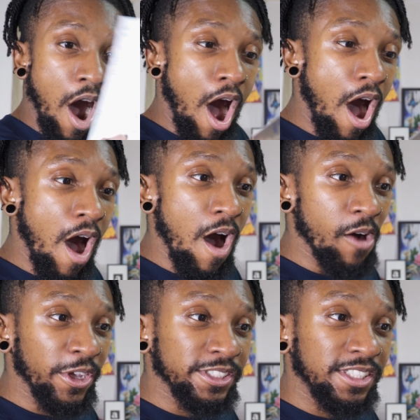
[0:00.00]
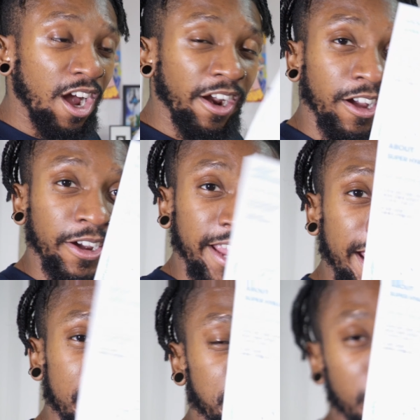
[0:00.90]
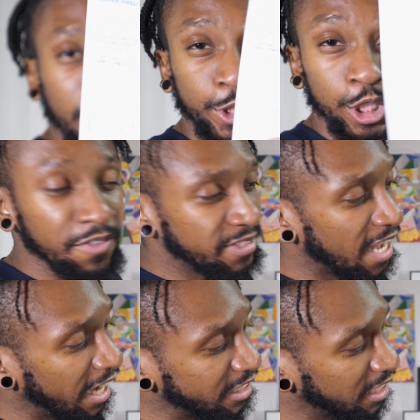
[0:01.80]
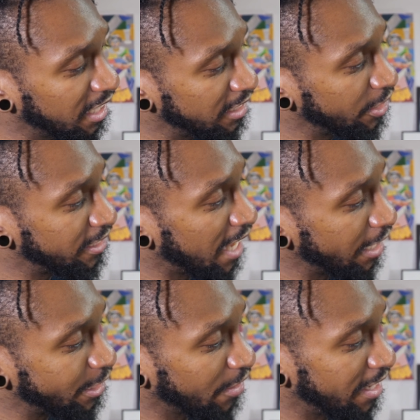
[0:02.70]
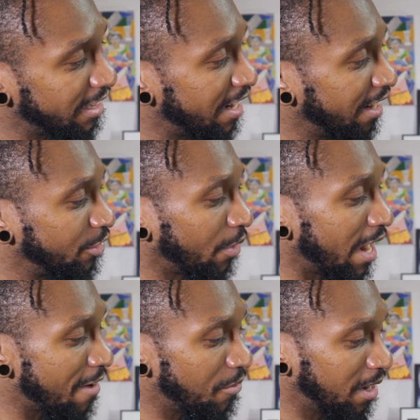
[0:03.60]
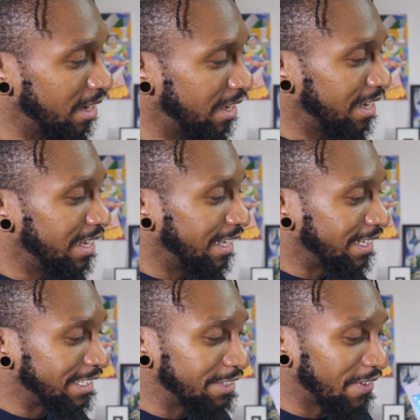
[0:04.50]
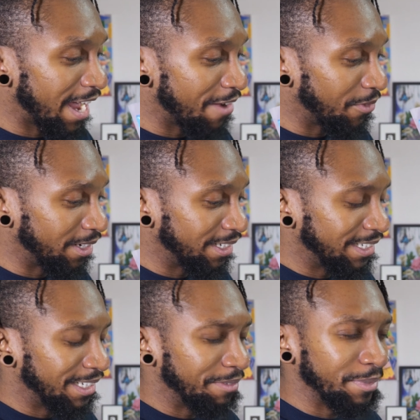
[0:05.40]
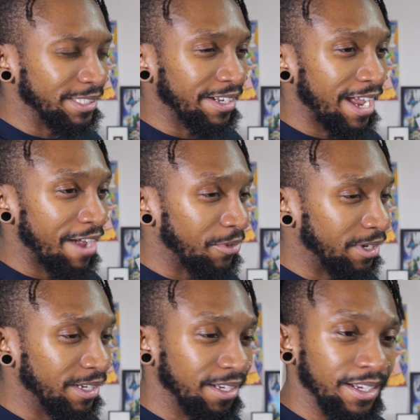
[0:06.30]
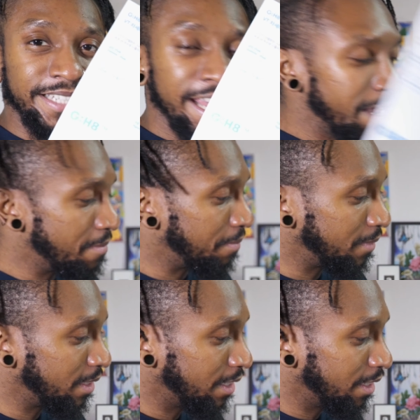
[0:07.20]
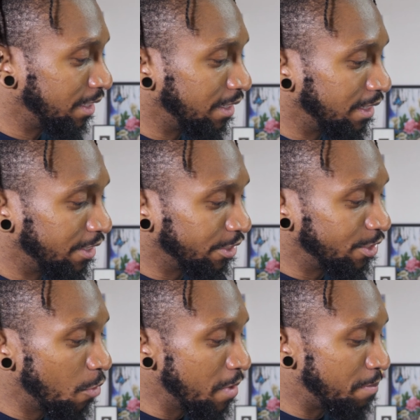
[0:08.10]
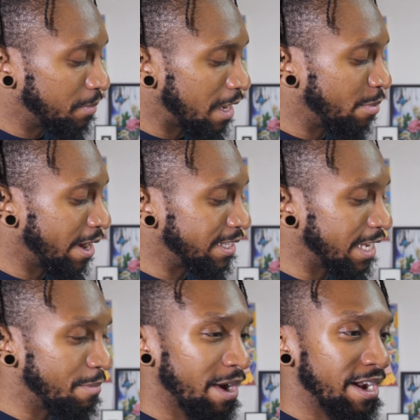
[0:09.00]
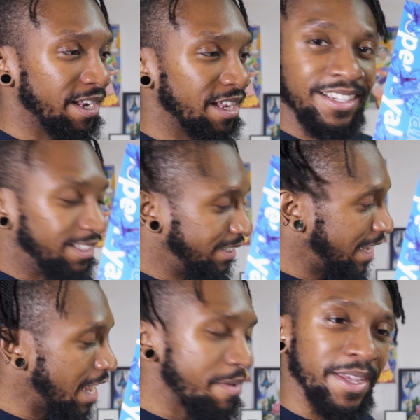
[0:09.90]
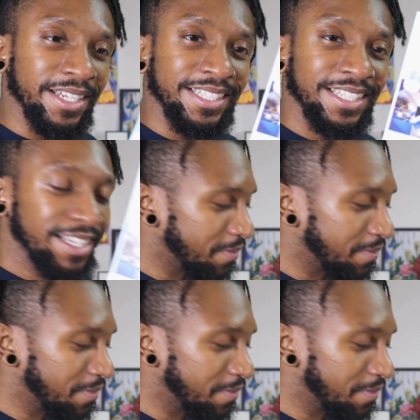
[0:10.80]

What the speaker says: Oh, there's Daria. Okay, June of Dasha. There's Dasha right there. Do I have one? Let's see if I have one. Please say I have one. Damn. There's no me. Say Brandon. Say Brandon. Damn it.